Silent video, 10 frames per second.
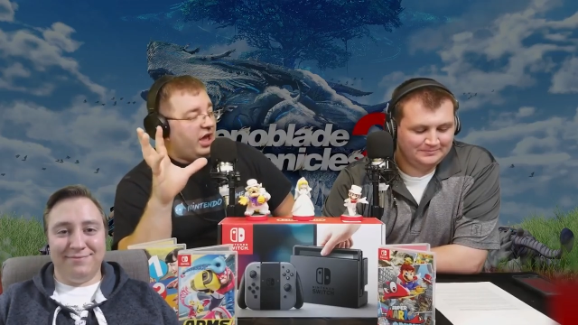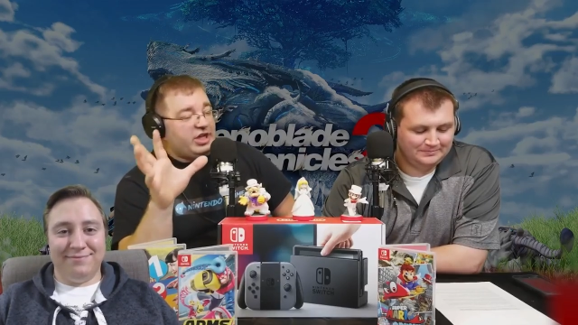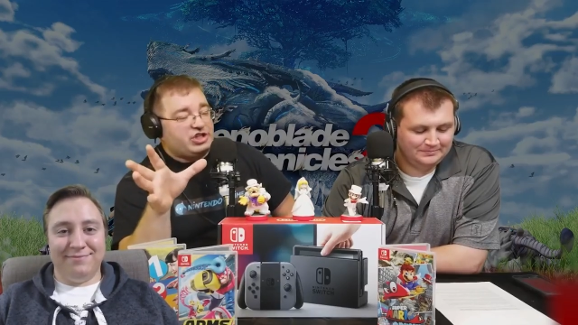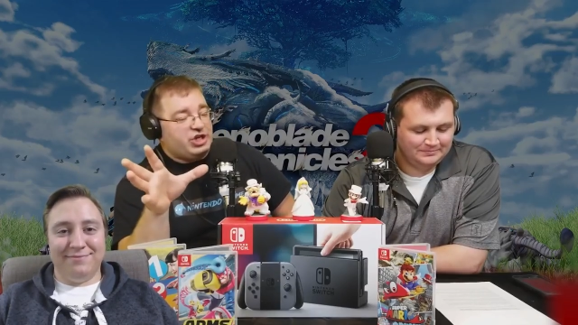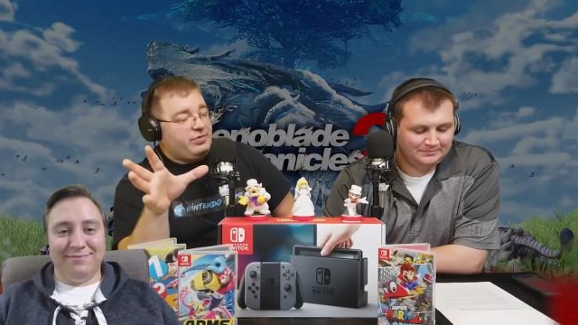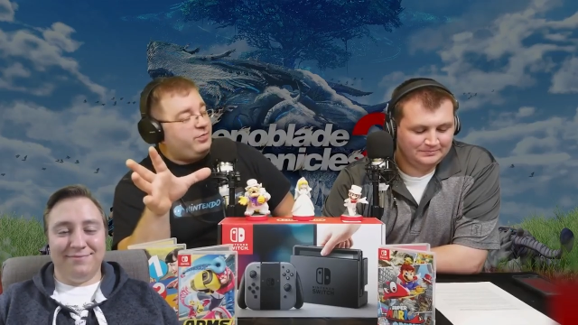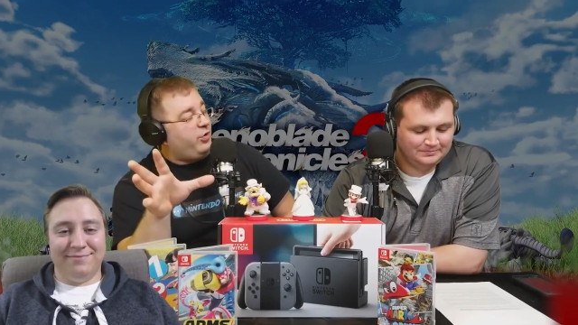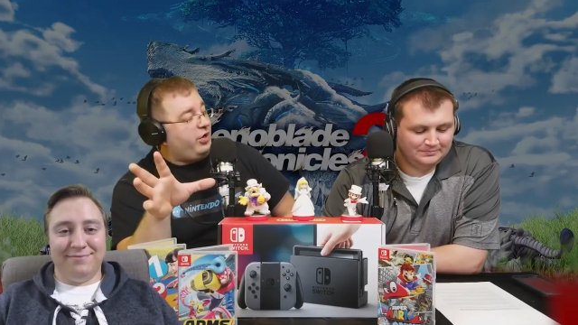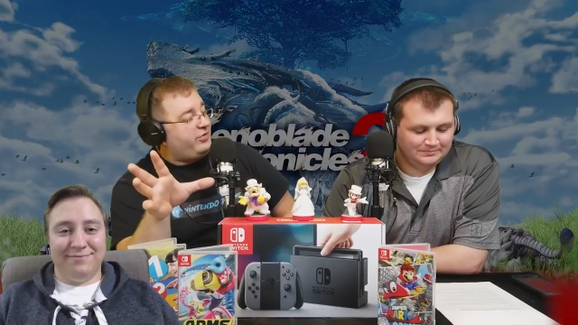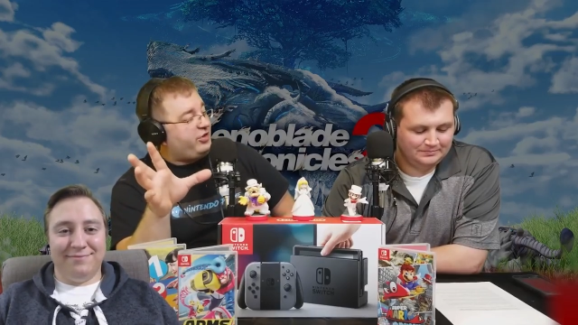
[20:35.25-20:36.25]
Speaker 1: ancient
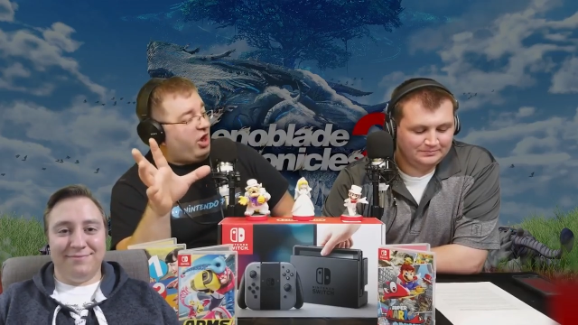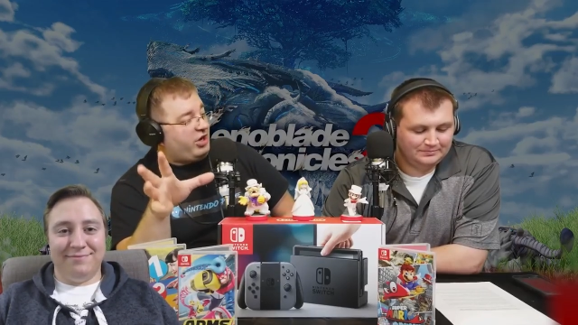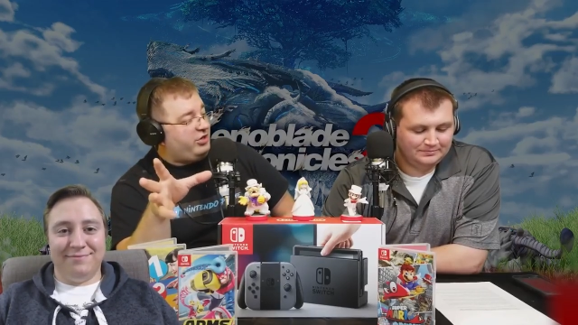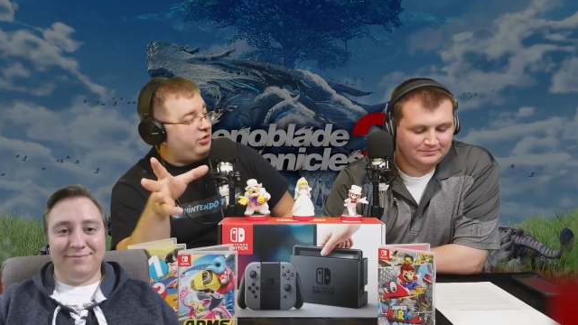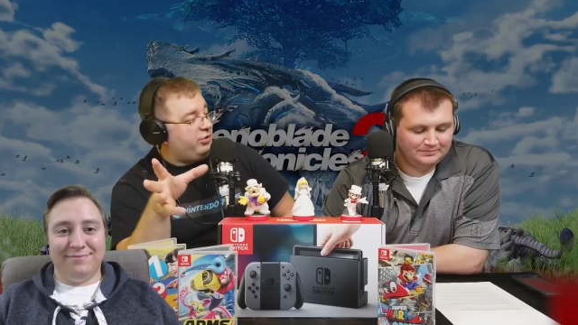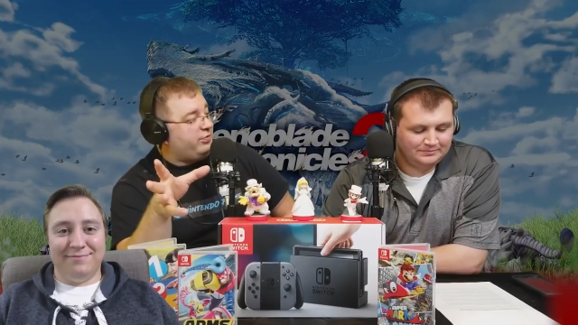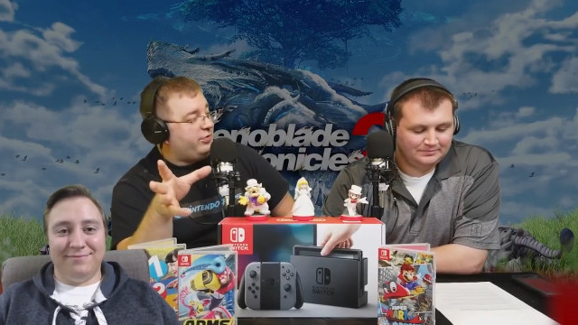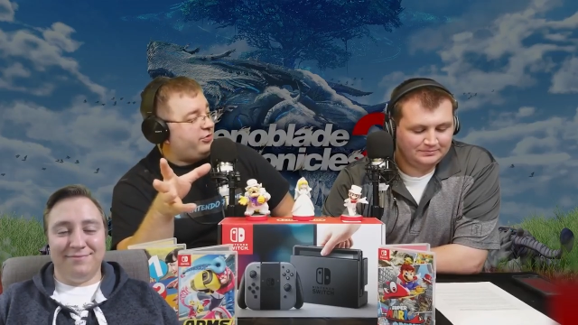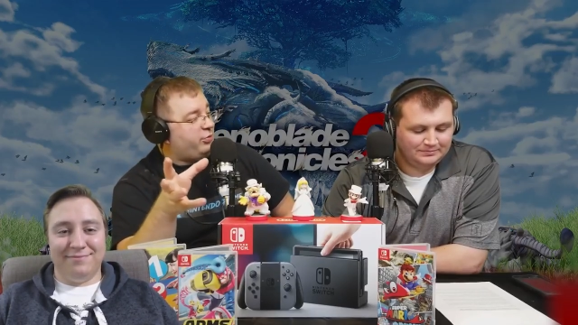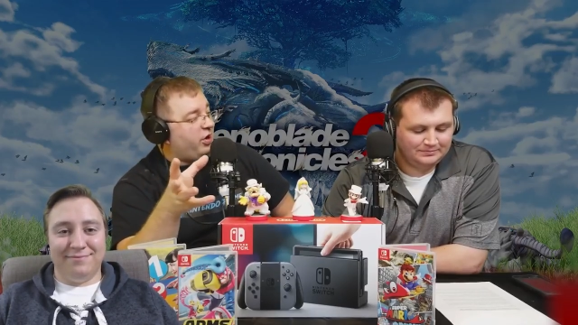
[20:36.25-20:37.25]
voice talking to you
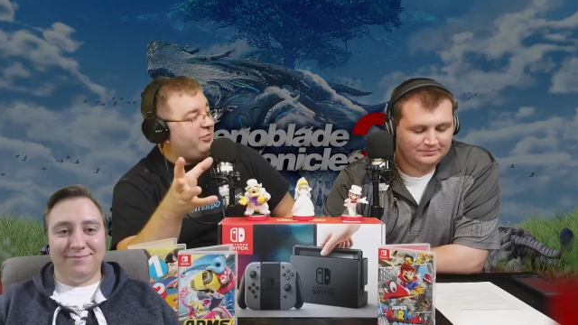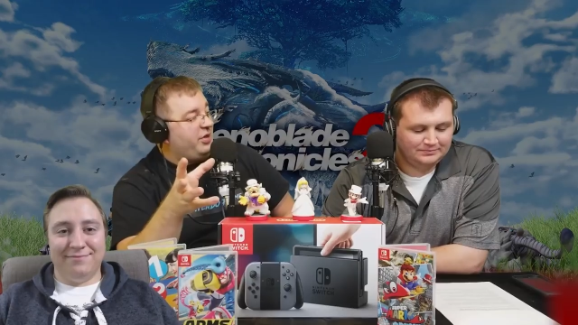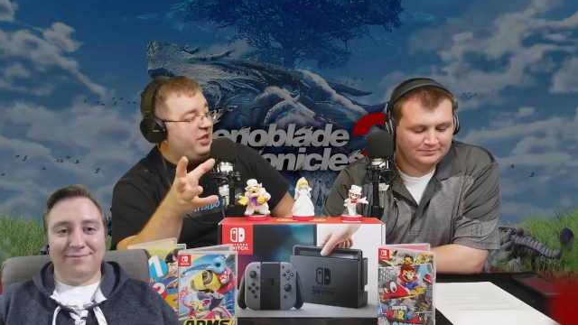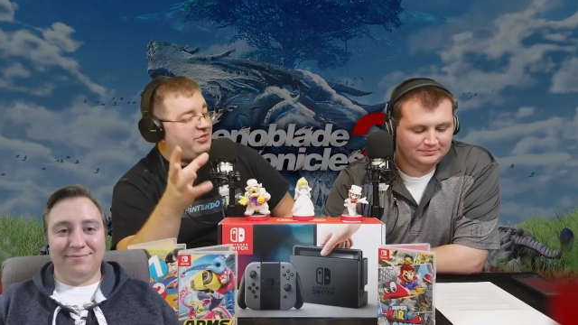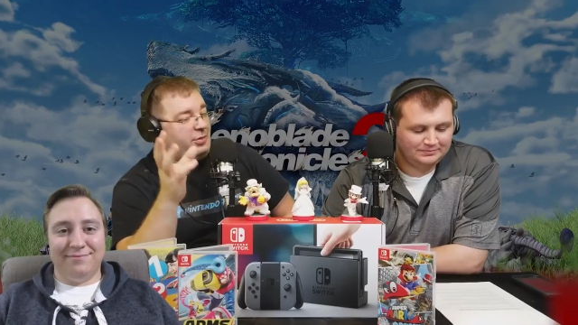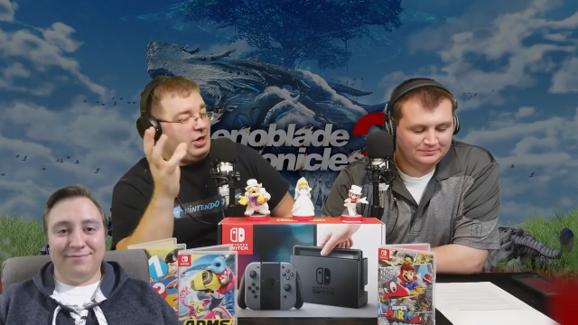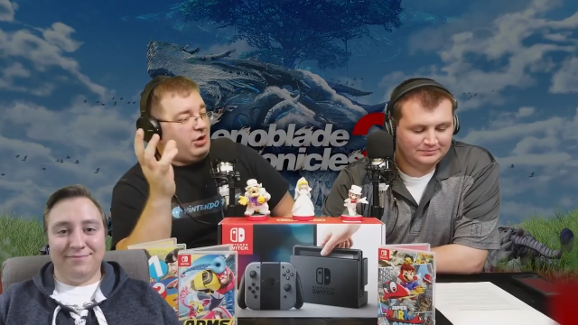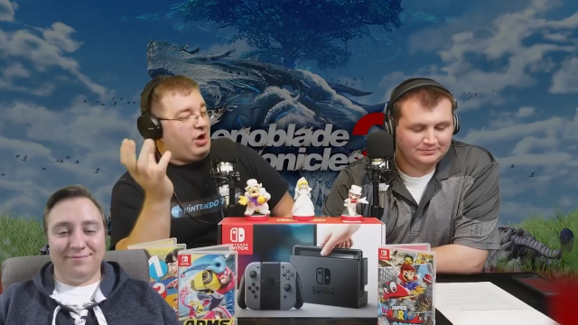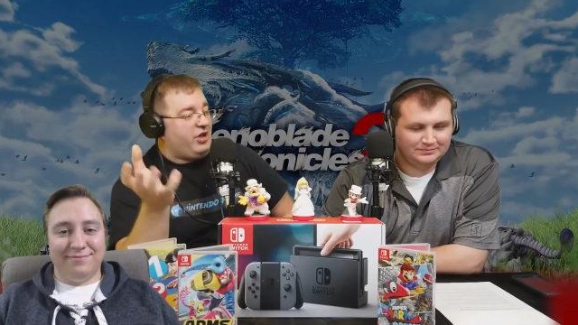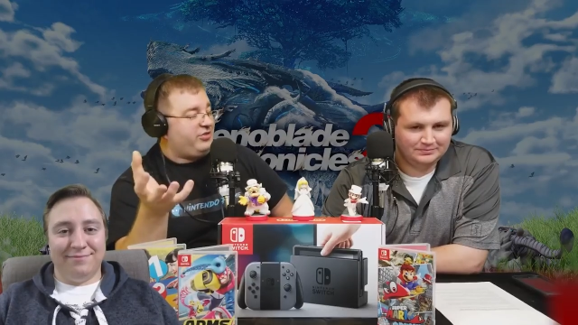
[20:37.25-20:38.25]
for 12 minutes about
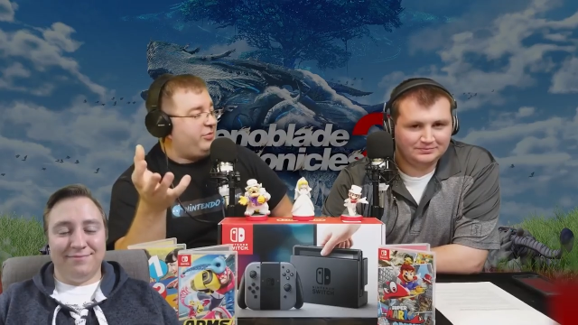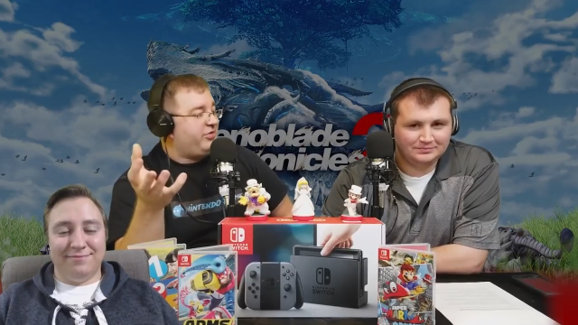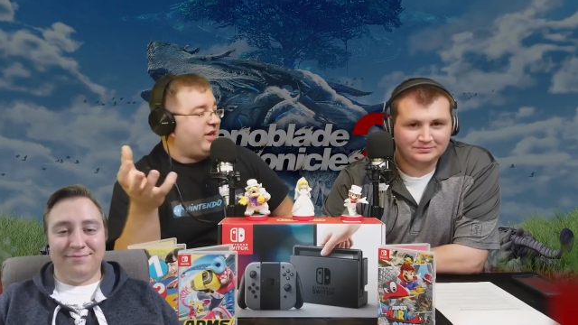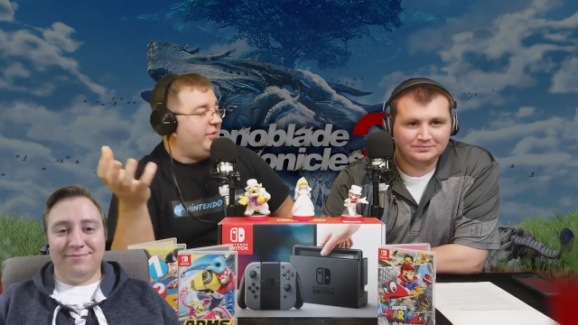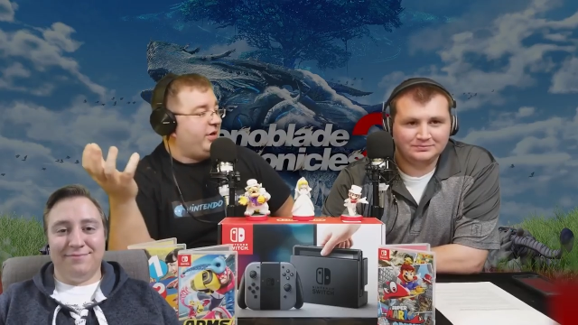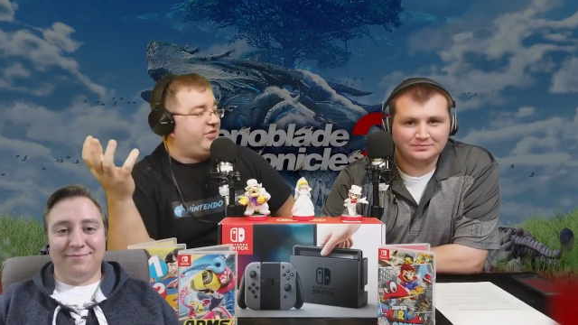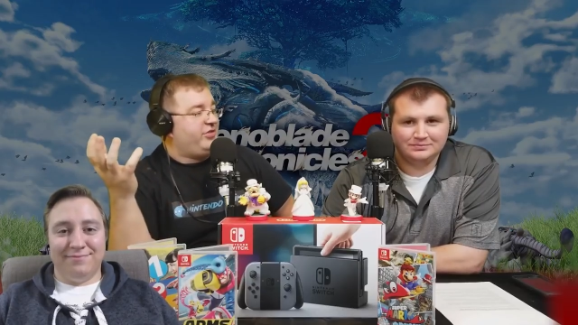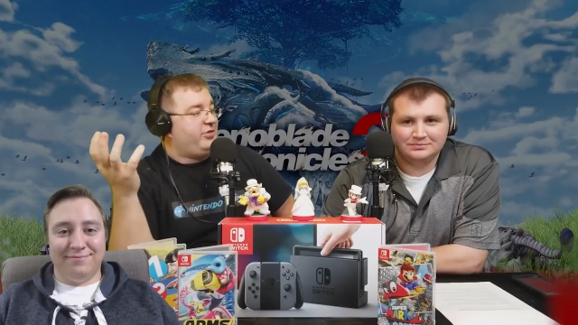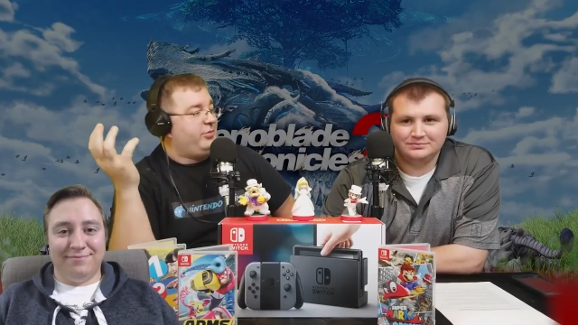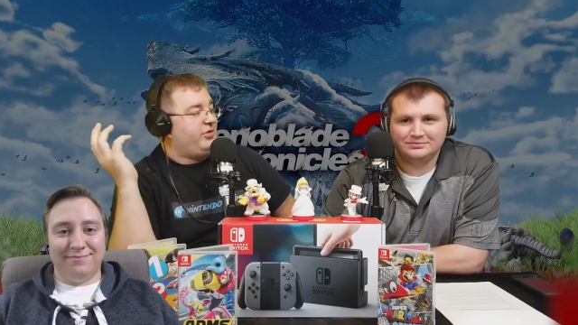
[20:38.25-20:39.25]
how awesome this combat system